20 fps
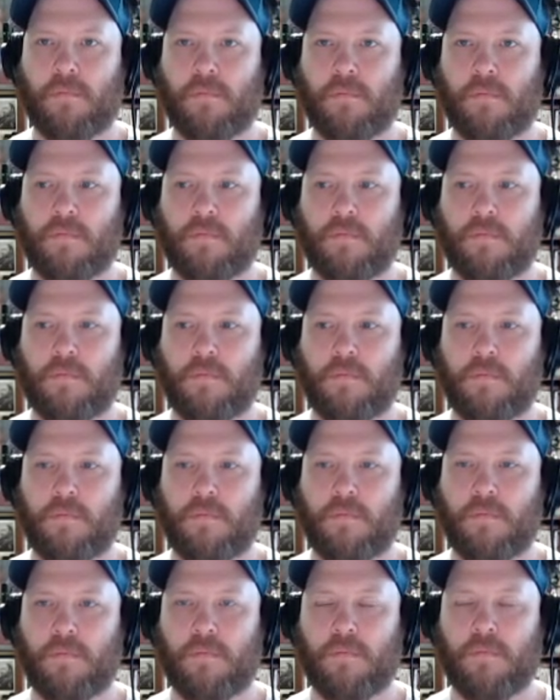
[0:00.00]

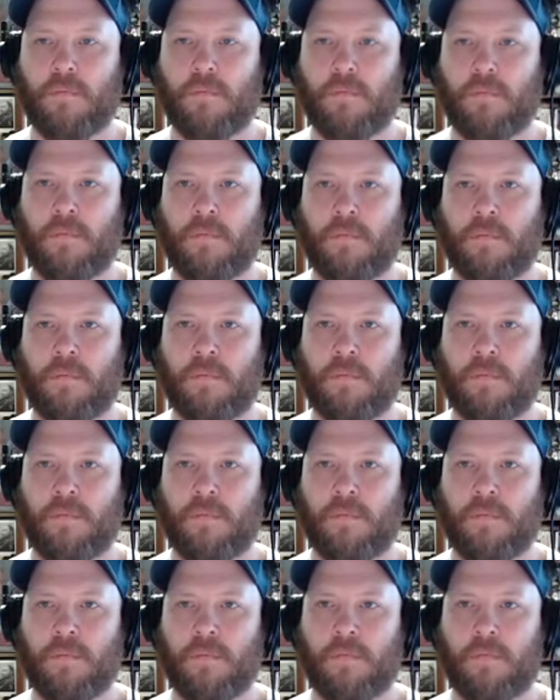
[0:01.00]

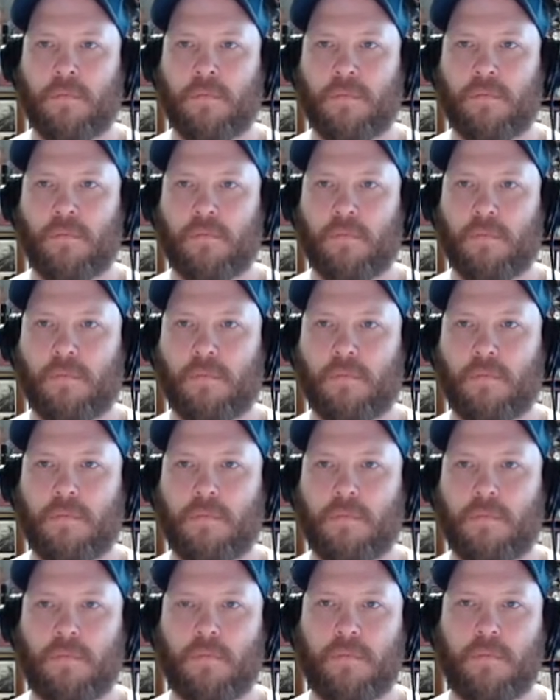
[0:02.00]

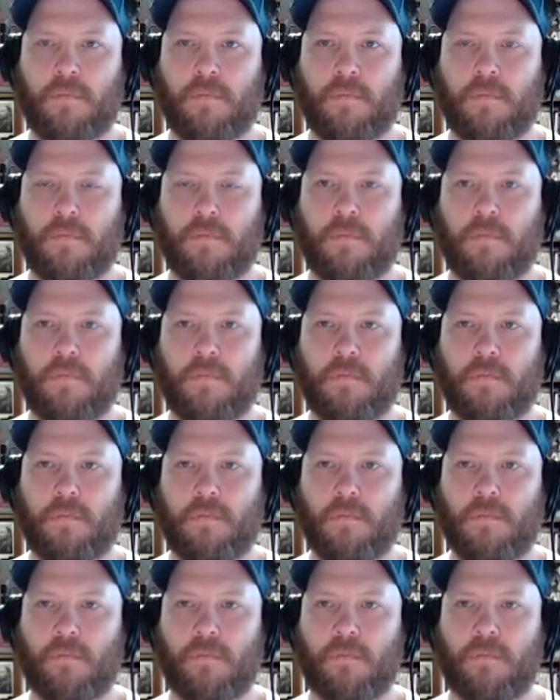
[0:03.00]

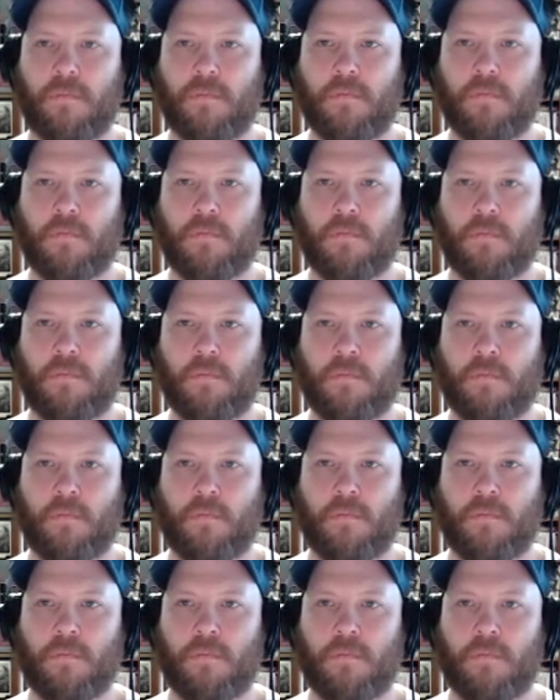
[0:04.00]

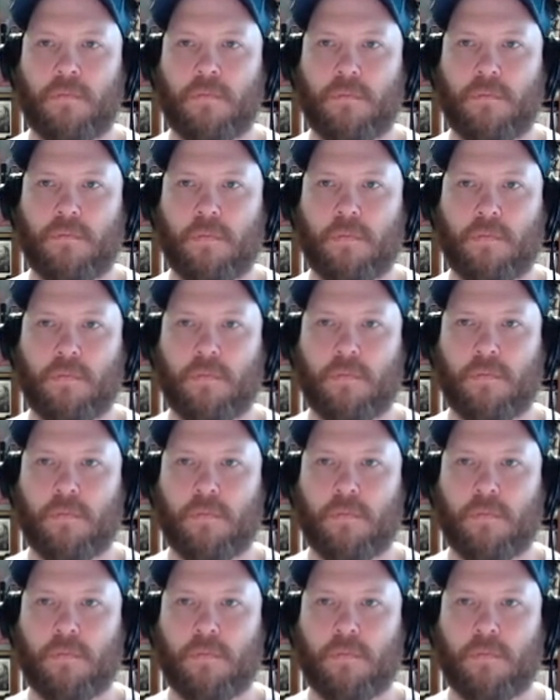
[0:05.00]
No words are spoken by the person on screen.